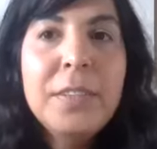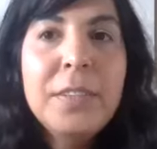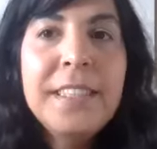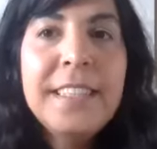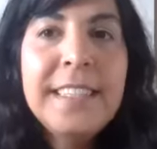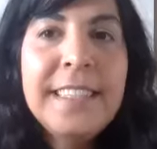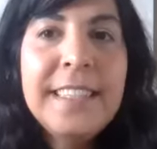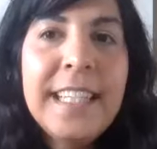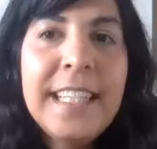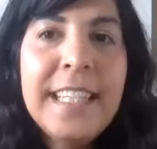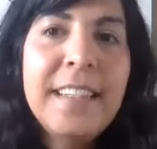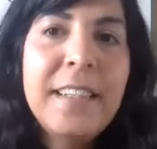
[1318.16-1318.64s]
would
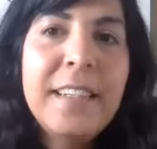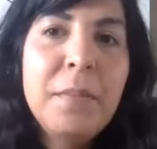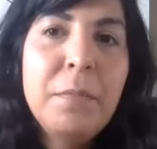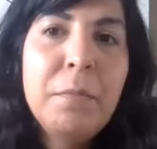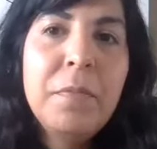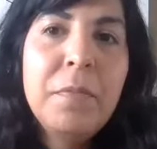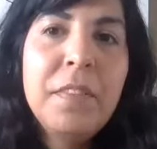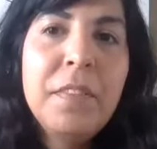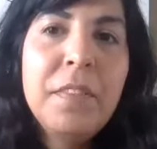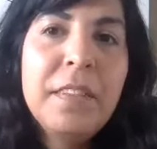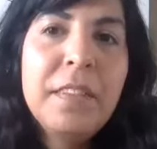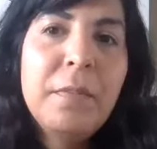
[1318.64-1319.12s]
really say
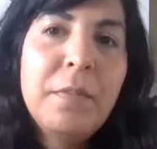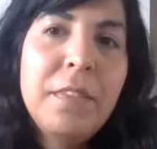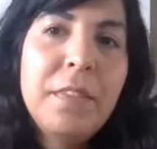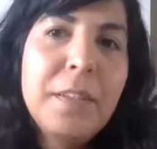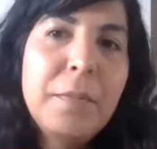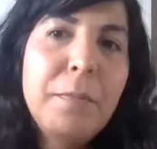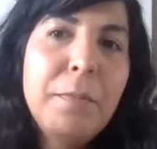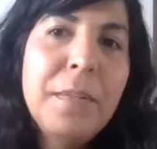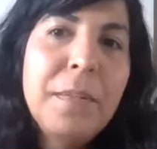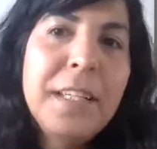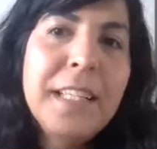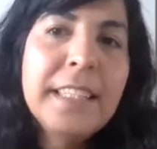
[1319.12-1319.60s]
start?
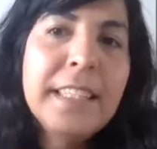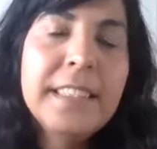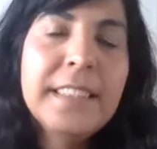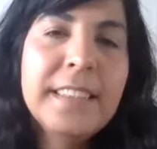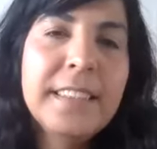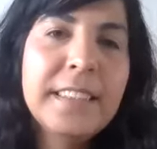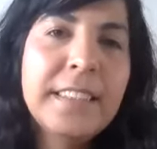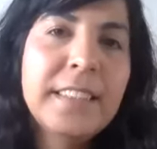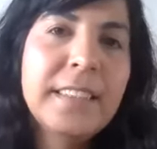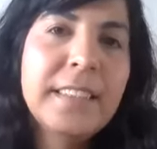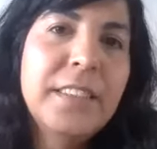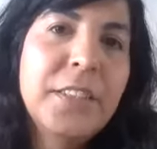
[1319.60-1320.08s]
the
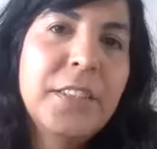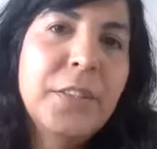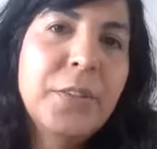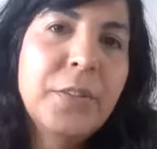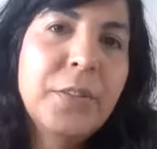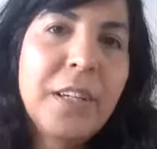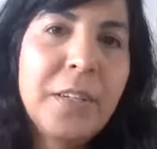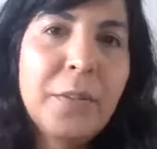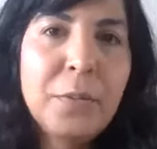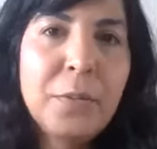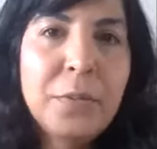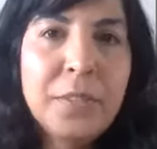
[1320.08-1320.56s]
biggest
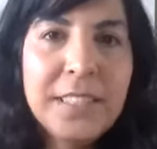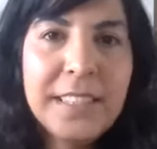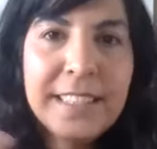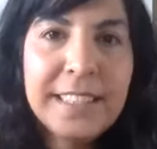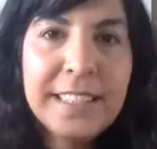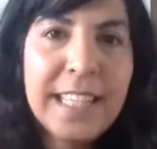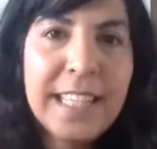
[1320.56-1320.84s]
two. I would